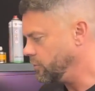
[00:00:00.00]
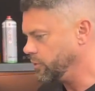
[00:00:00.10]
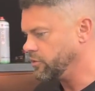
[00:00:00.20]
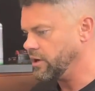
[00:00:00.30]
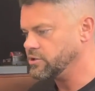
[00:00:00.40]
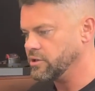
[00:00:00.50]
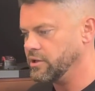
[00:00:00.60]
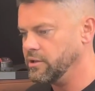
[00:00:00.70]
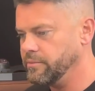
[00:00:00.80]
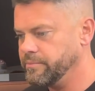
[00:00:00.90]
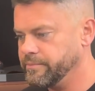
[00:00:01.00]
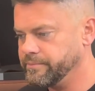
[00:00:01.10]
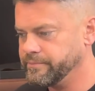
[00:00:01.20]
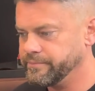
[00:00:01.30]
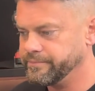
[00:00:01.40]
we're gradually
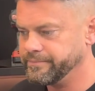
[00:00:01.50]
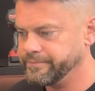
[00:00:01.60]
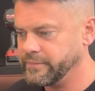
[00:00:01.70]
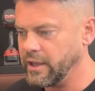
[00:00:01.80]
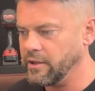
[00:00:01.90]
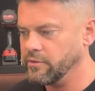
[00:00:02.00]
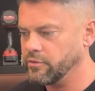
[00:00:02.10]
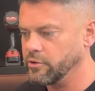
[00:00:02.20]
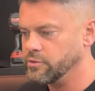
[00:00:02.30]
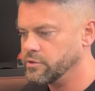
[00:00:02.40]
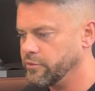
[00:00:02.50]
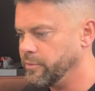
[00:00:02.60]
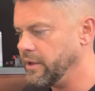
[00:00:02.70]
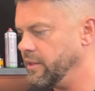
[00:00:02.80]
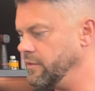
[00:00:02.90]
getting through stuff,
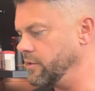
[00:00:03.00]
mate. These are